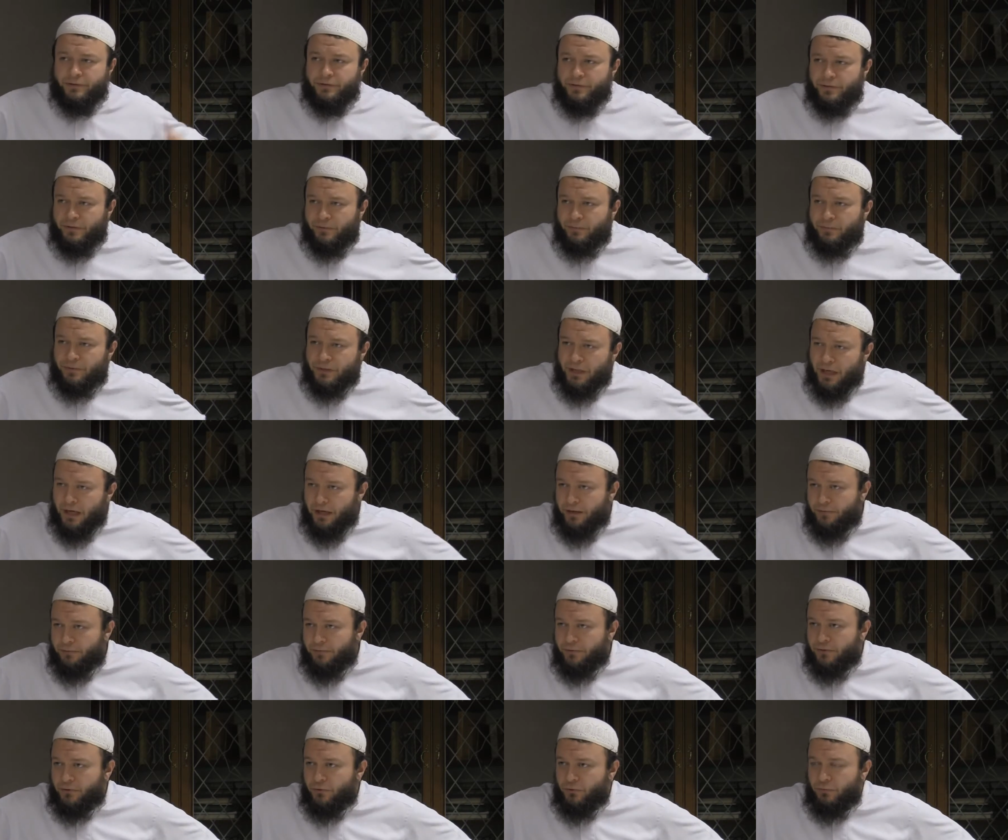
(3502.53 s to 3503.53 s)

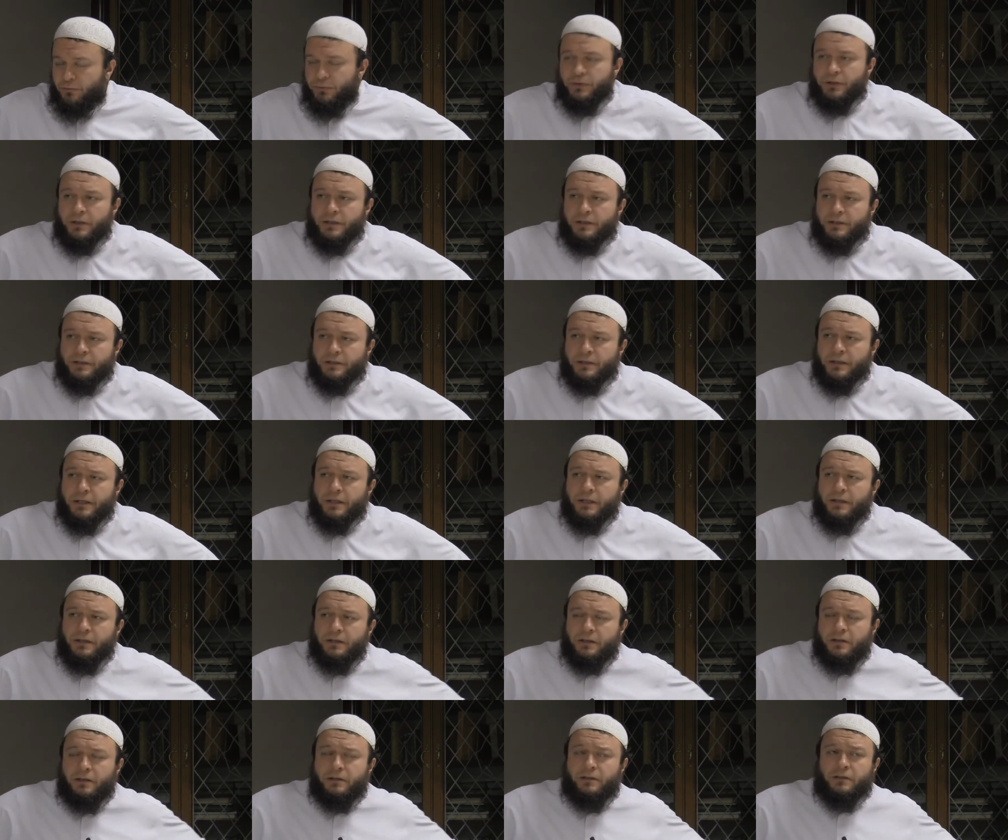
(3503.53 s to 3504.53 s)
sometimes to be raised.
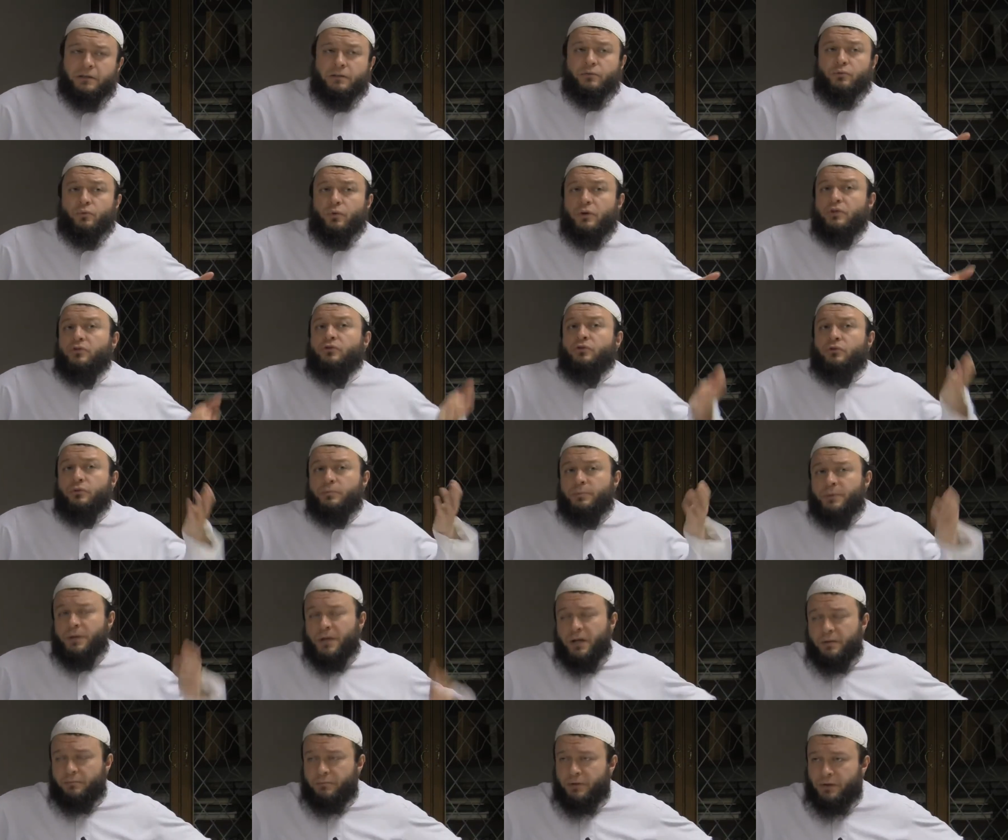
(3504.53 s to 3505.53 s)
He didn't want to
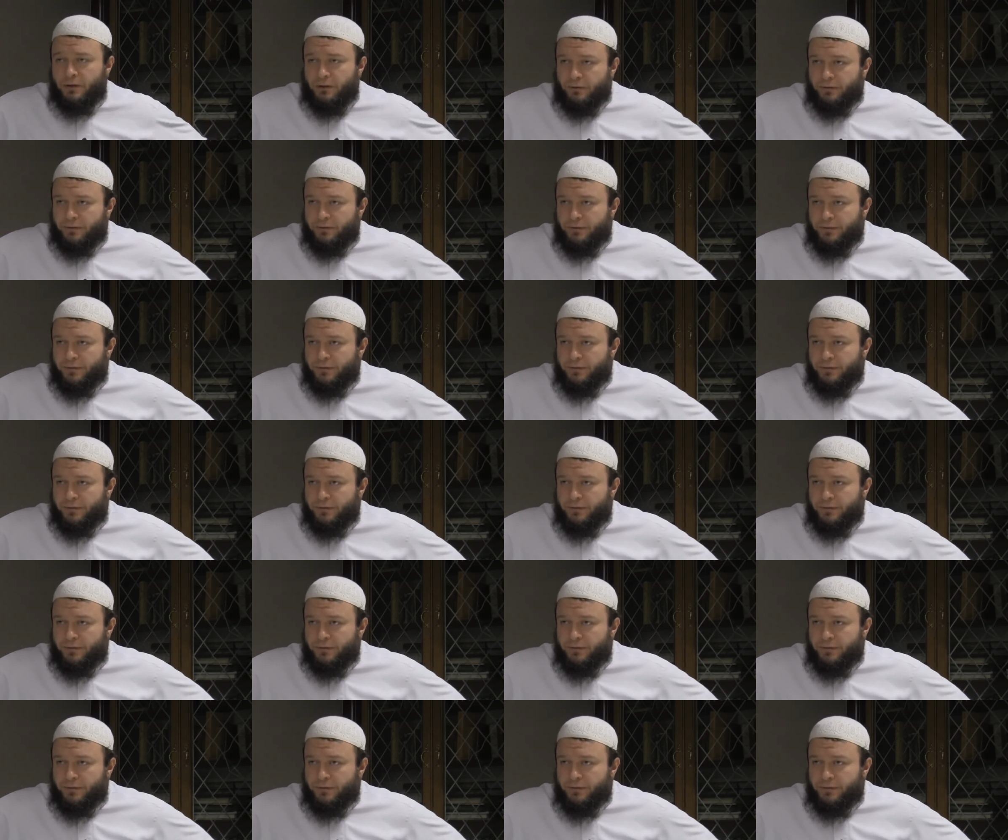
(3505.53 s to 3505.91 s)
be Amir.